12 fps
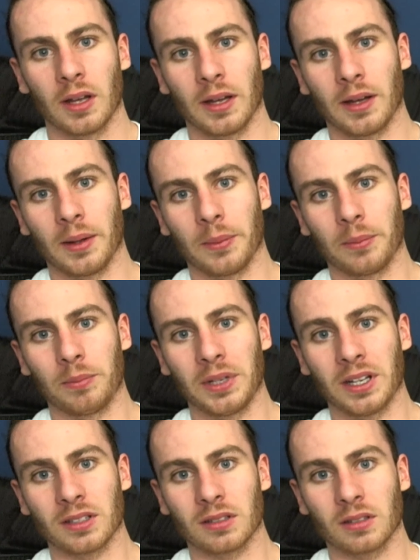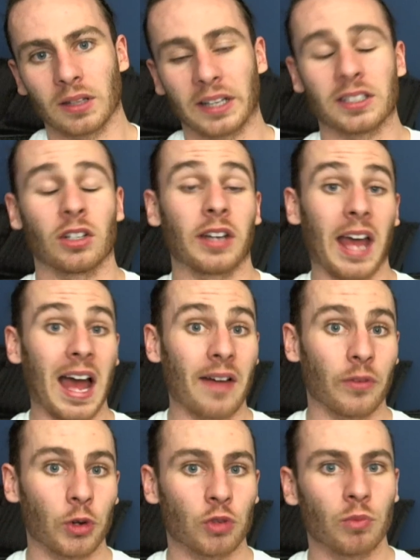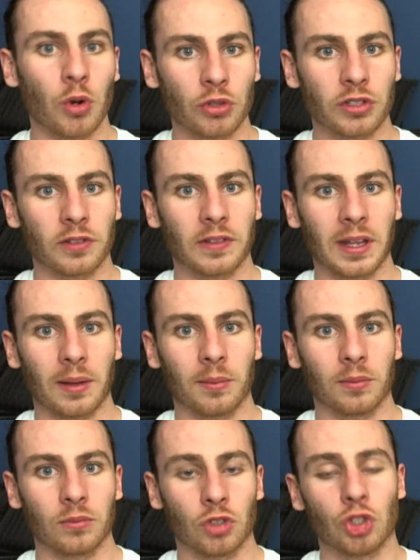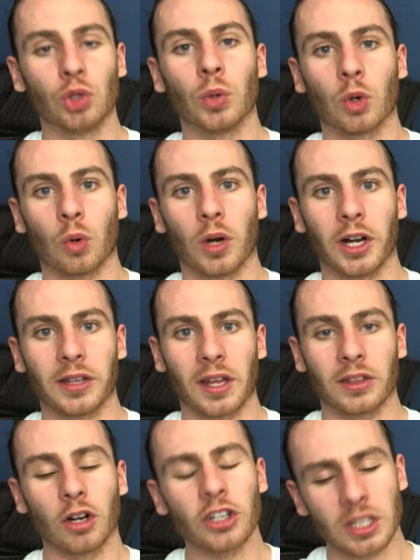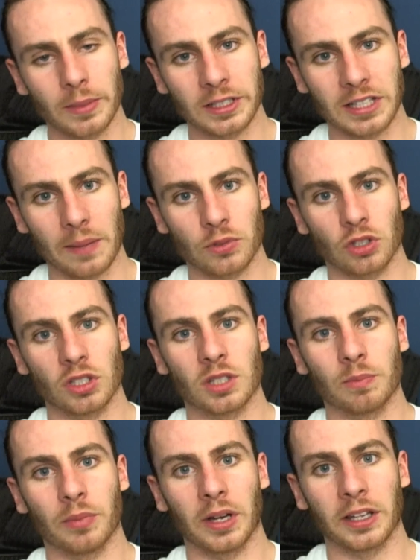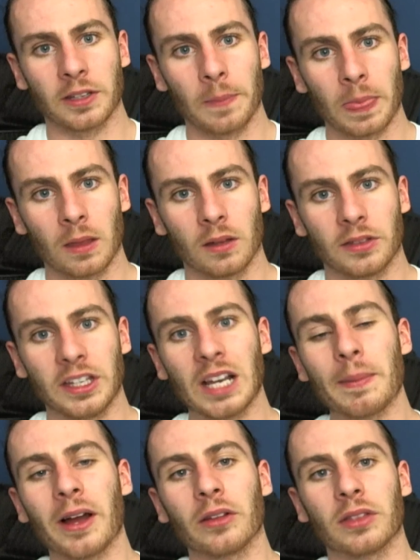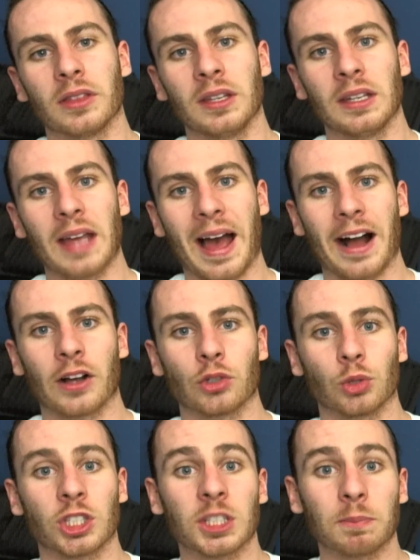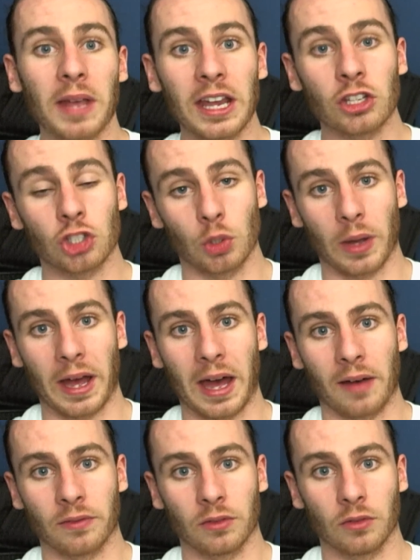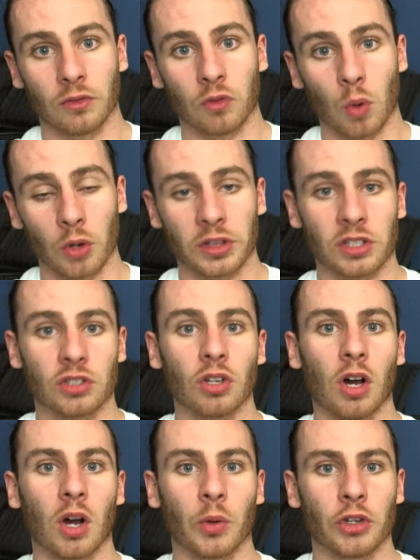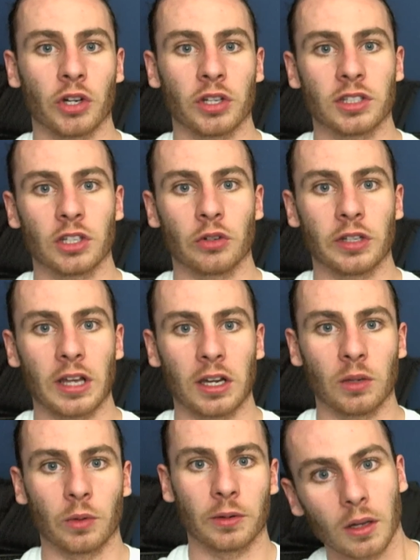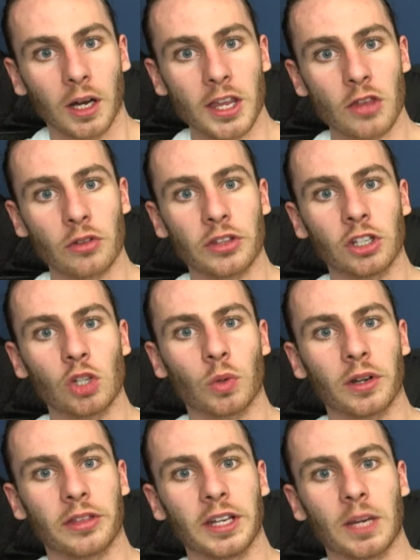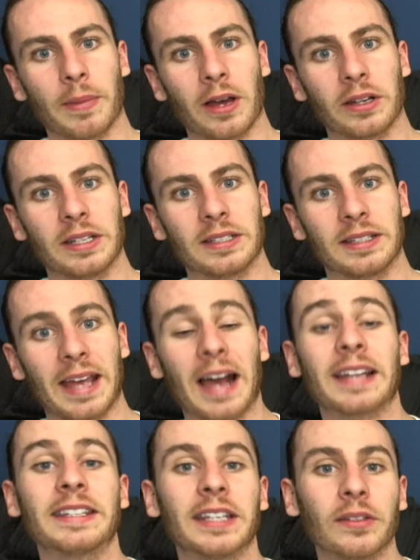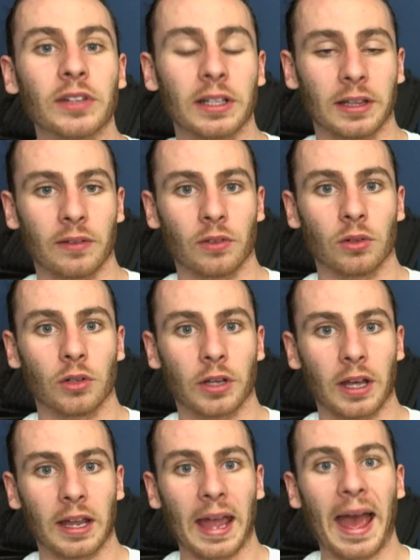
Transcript: because, like I said, on average, most of them do require that. There are some exceptions, but think about the actual space you have for this dog when you're considering getting one. Another thing you want to think about is the activity level, okay?